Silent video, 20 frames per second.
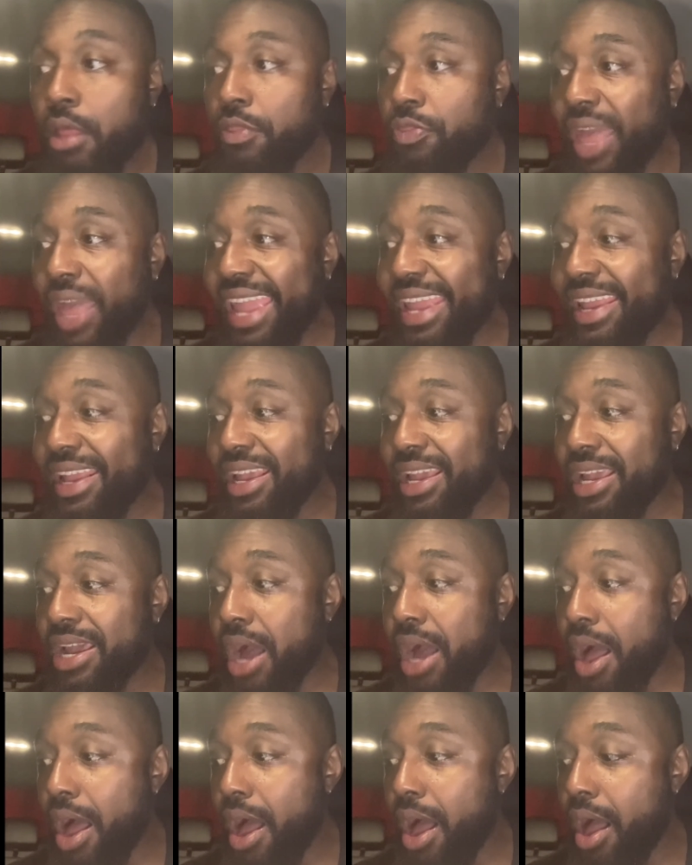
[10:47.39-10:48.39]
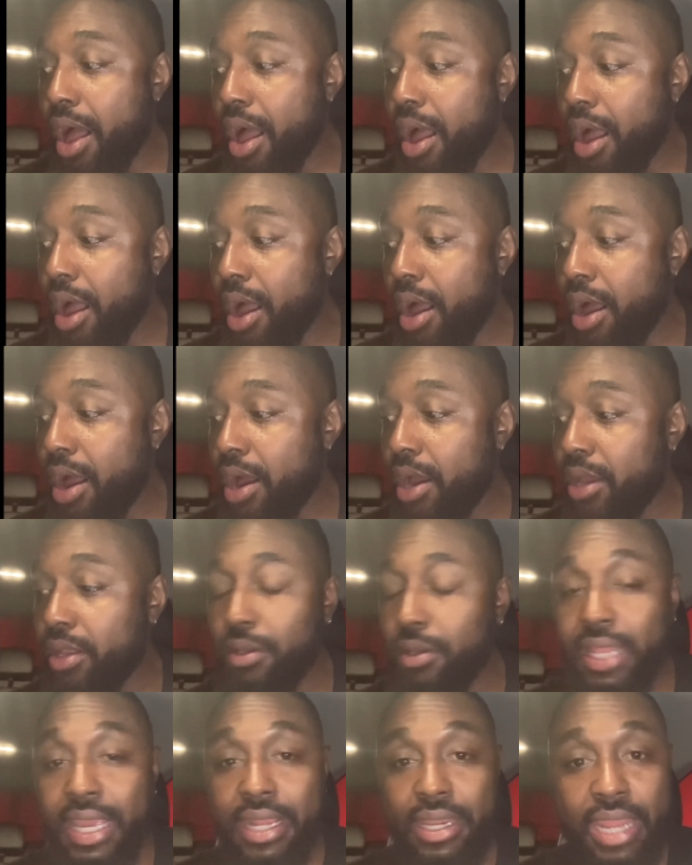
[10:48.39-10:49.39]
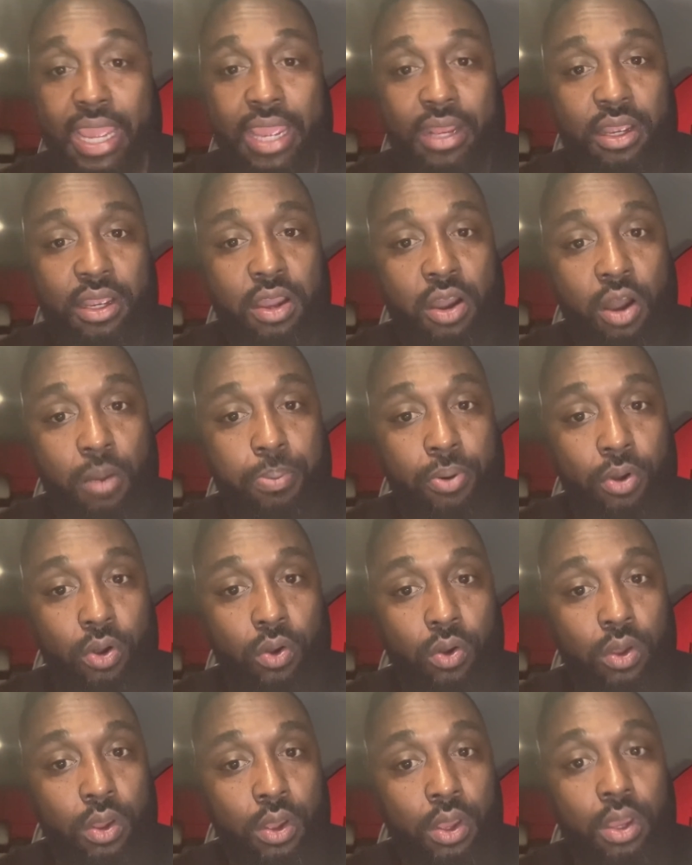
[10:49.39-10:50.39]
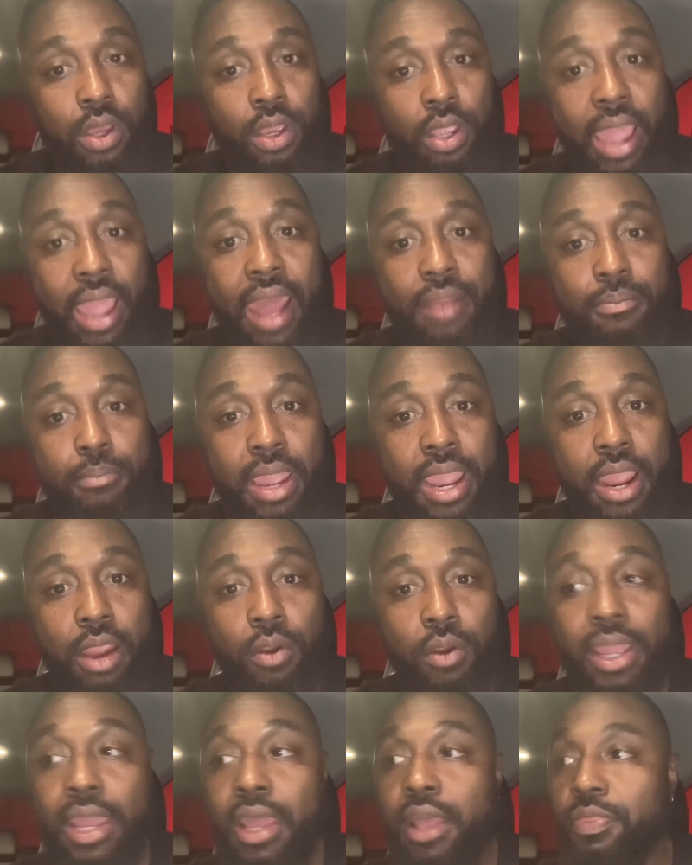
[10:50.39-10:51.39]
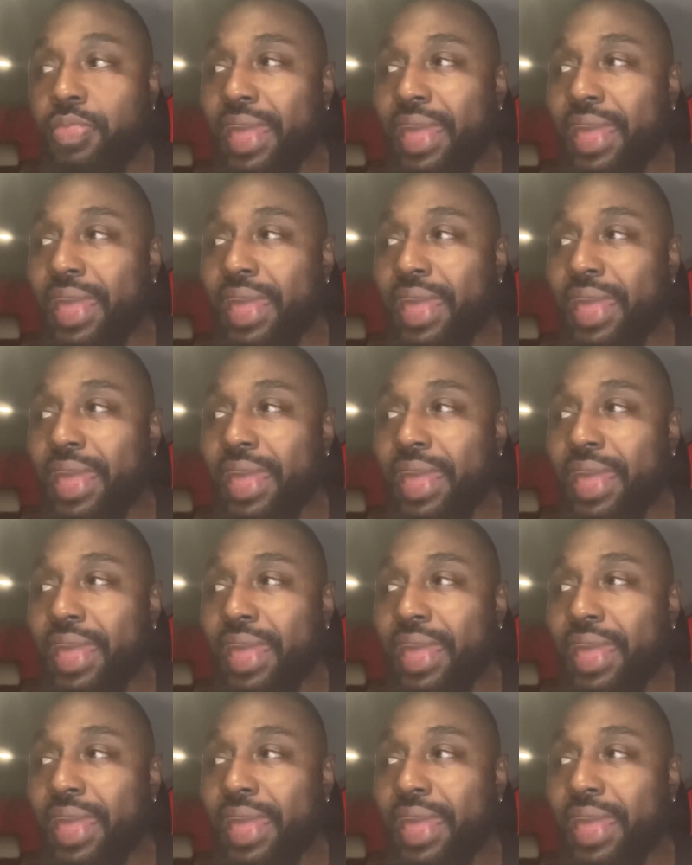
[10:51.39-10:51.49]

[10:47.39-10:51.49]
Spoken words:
Thank God that couple got married.